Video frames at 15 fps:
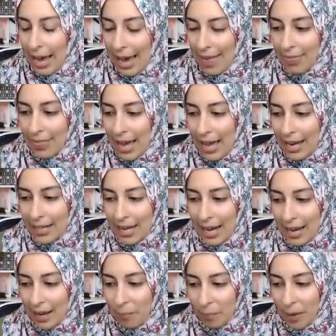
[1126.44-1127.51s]
And then
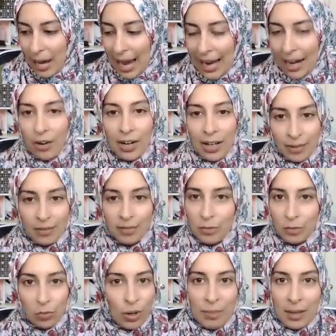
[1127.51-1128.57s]
hiring
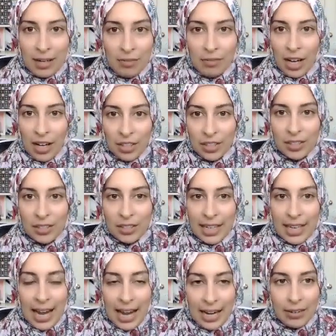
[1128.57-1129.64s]
women of color, like
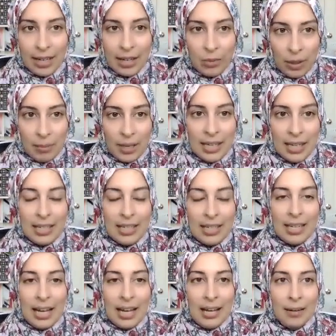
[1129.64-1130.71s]
hiring
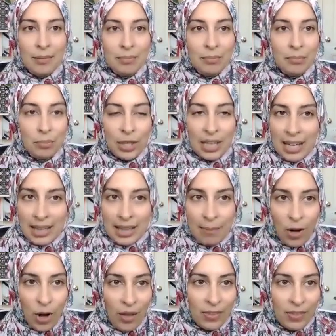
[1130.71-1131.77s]
women, bringing them
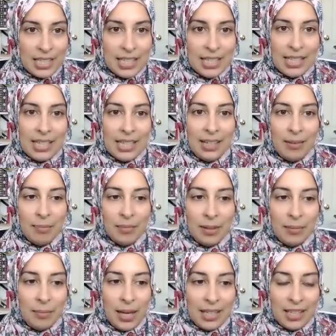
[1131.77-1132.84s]
on the team,
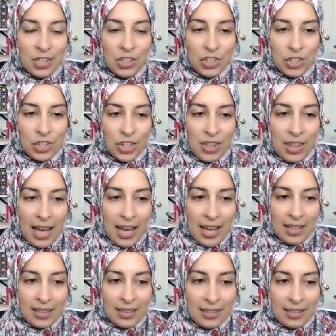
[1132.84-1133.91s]
making sure
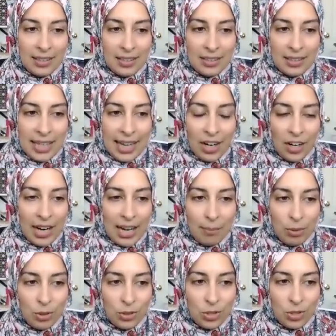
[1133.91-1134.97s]
that they are
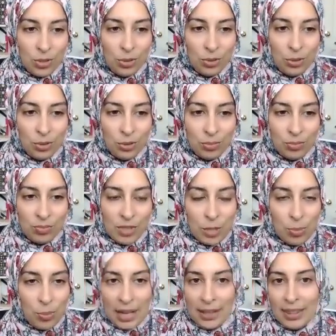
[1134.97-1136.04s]
able to
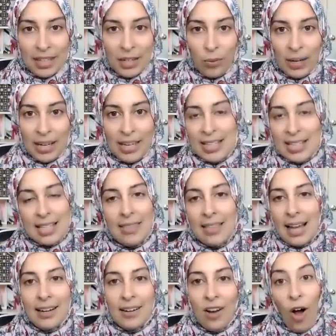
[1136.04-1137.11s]
spread their wings and
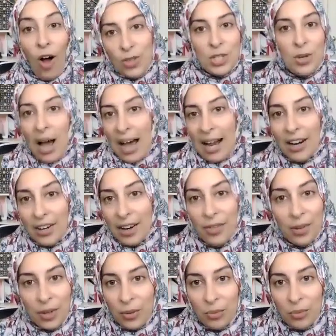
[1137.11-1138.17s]
then also hire
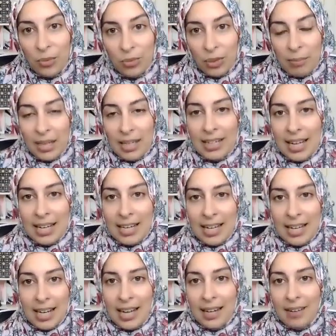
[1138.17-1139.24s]
other women
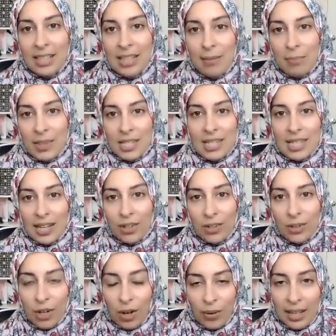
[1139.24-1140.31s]
and kind of keep this
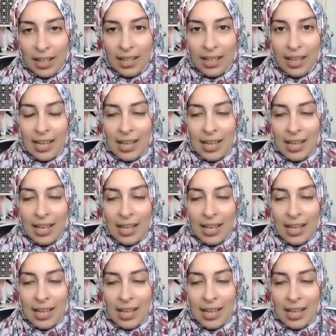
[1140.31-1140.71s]
cycle going.